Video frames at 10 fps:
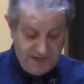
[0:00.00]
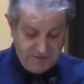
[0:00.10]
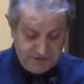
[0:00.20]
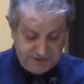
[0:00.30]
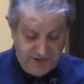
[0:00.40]
The
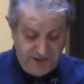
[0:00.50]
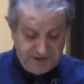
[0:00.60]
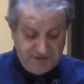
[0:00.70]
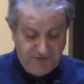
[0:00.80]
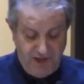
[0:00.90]
end
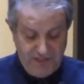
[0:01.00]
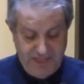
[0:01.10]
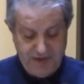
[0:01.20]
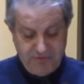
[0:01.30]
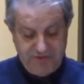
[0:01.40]
result of all
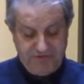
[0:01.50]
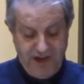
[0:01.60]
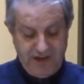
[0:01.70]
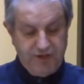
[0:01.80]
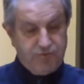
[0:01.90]
that
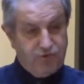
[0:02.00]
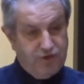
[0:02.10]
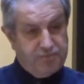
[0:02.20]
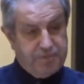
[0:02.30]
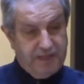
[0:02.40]
refining
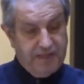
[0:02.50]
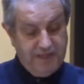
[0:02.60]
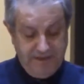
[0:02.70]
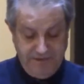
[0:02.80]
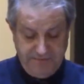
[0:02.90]
would
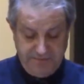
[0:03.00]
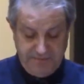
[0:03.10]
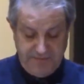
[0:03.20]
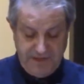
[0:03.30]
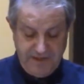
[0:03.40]
be
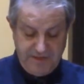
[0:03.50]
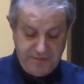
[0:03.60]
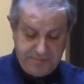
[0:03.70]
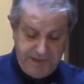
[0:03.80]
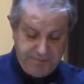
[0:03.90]

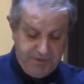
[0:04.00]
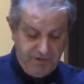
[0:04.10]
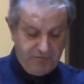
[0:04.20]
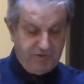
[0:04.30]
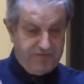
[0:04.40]
the
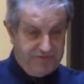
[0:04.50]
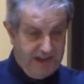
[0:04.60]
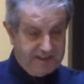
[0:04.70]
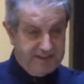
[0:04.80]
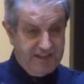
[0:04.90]
people
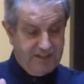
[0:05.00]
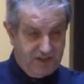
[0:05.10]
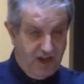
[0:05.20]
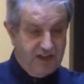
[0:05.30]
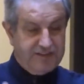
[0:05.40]

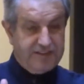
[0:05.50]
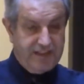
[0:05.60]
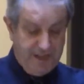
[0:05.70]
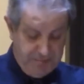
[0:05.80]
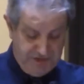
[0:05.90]
reflecting God's
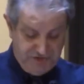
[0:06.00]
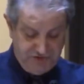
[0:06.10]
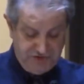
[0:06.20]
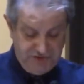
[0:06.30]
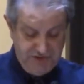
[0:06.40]

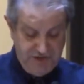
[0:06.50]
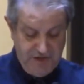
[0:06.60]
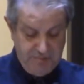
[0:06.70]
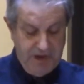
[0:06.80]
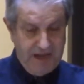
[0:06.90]
image
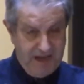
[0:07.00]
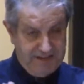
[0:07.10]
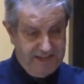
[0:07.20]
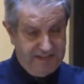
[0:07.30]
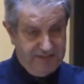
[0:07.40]
by
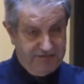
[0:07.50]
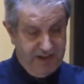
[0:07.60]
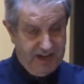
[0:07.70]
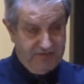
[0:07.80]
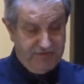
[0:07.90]

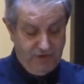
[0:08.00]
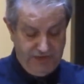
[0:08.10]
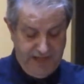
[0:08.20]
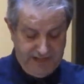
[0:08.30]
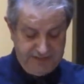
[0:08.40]
identifying
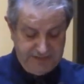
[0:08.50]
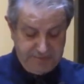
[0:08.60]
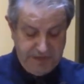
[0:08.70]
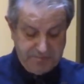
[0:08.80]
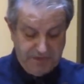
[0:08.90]
fully as
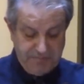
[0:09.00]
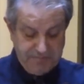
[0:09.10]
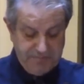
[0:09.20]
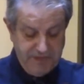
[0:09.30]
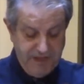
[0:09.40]
his
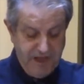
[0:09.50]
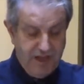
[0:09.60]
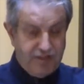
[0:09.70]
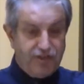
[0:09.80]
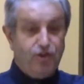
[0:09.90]
people.
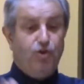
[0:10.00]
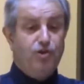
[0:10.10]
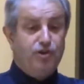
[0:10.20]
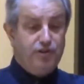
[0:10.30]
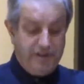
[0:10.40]
"The
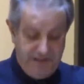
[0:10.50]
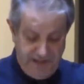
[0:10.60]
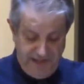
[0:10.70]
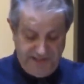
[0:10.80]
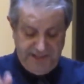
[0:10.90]

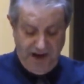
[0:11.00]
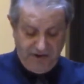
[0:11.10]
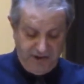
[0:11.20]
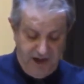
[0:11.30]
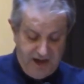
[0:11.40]
Lord is
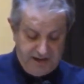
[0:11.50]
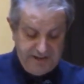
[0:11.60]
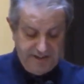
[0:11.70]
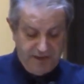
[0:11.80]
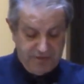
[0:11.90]
our
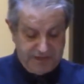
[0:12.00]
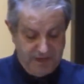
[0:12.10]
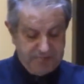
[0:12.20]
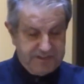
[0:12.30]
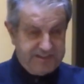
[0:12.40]
God," they would
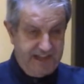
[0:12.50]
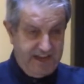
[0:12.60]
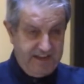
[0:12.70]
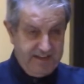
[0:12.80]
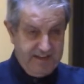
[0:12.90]
come to
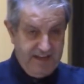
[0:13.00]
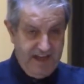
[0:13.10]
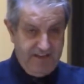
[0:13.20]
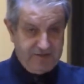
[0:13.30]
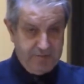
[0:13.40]
say
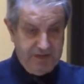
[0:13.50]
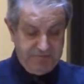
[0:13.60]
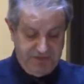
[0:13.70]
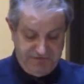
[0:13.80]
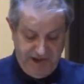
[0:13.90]
after
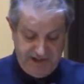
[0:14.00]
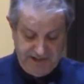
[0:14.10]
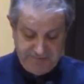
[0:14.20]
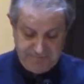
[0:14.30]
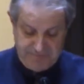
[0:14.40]
being
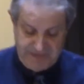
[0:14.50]
refined.